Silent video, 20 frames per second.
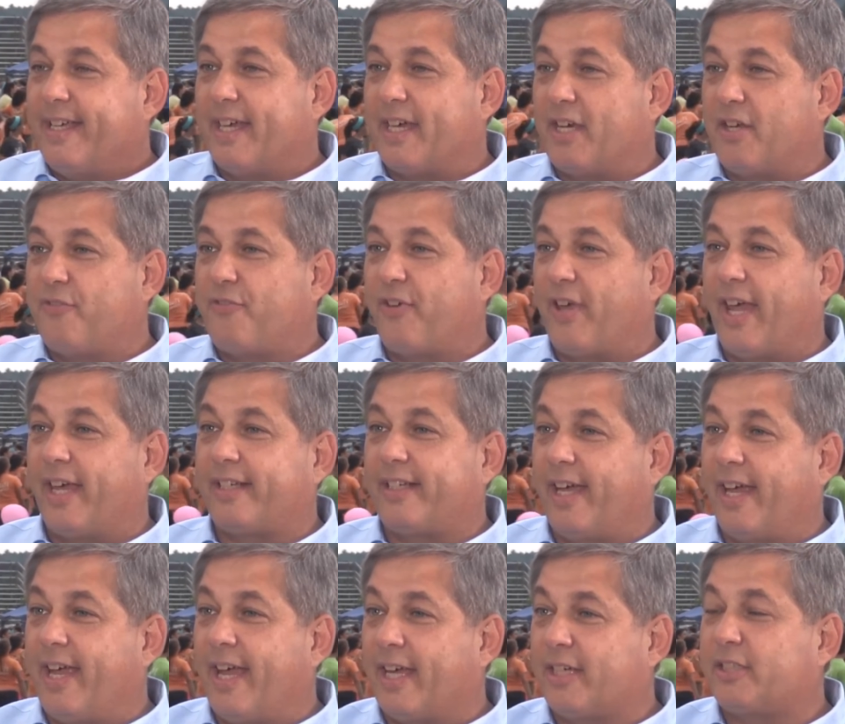And in
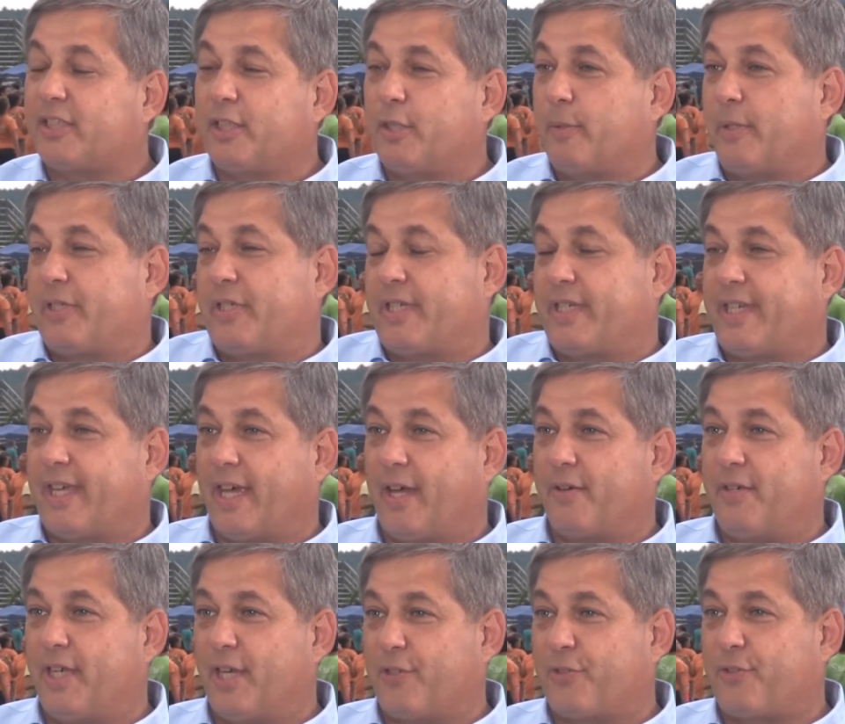fact, I actually was in
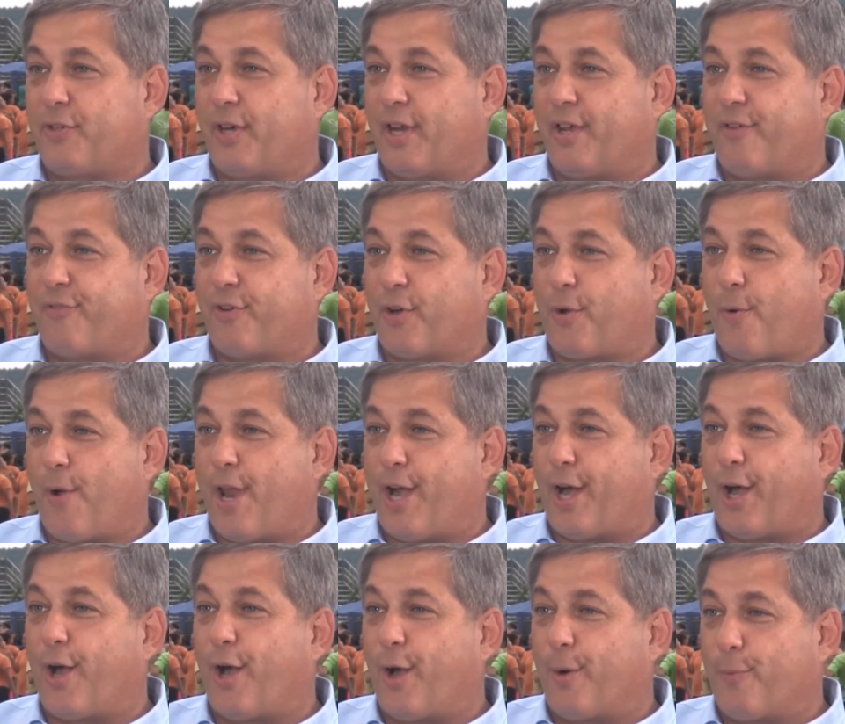town yesterday for
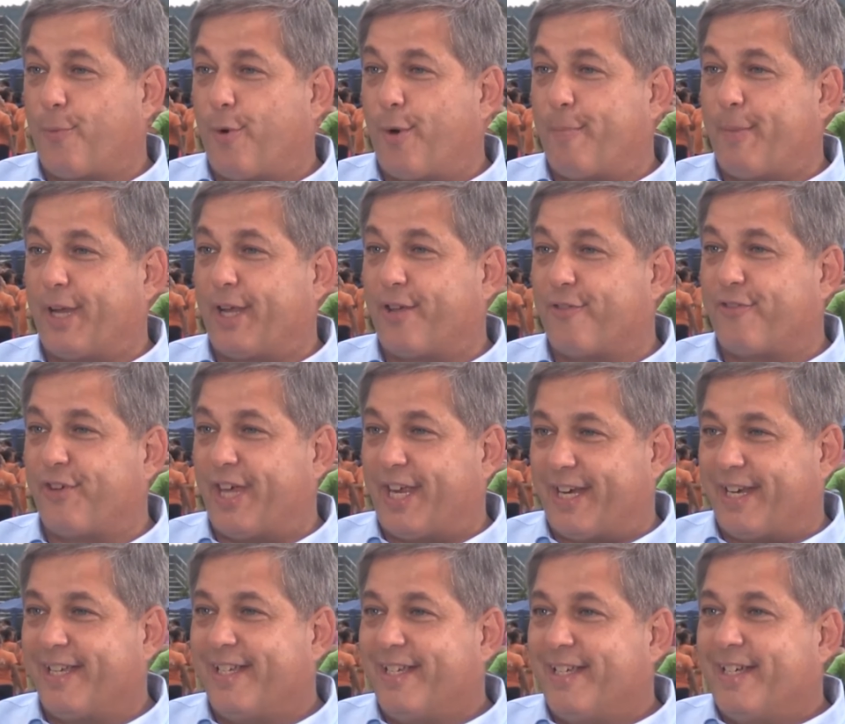quite a heartwarming
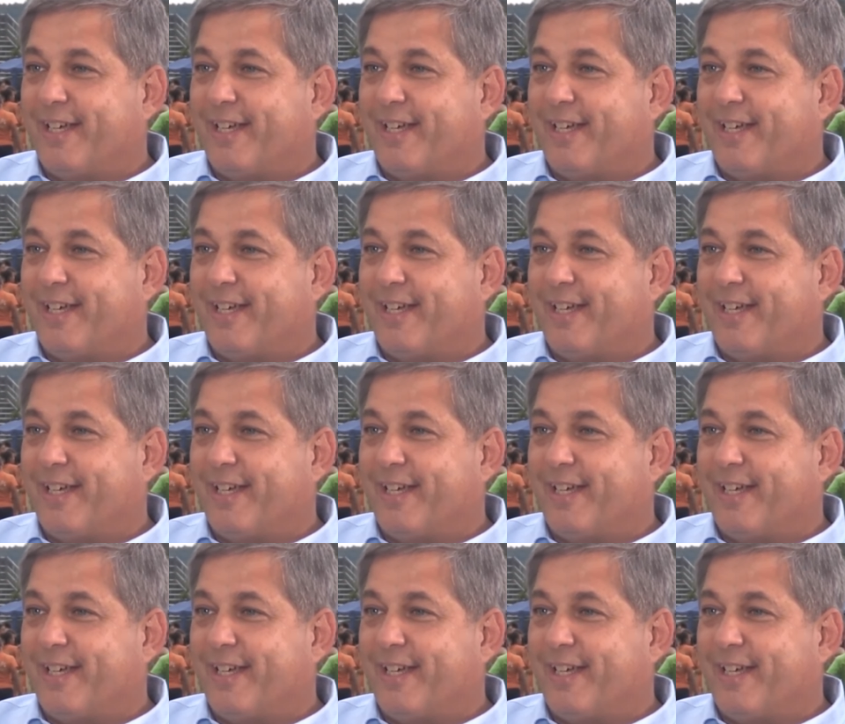event.